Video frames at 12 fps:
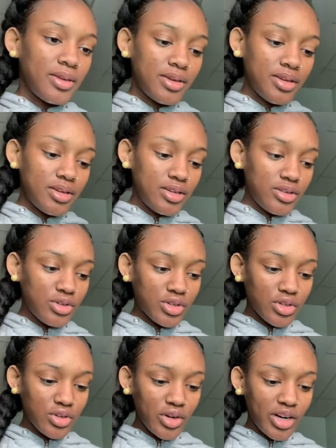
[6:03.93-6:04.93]
And you can
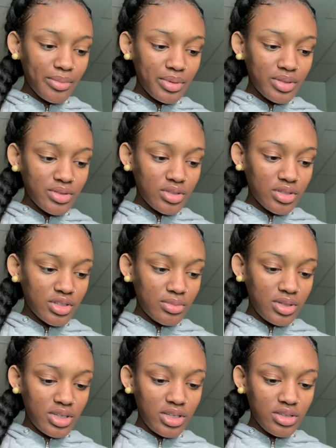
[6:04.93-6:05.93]
crop it so it can
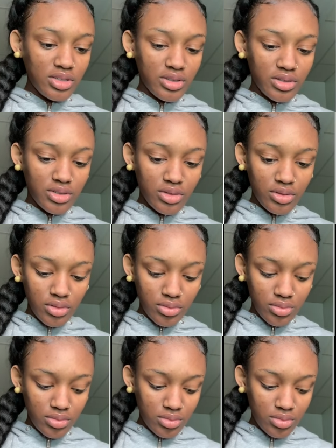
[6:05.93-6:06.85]
be easier to do.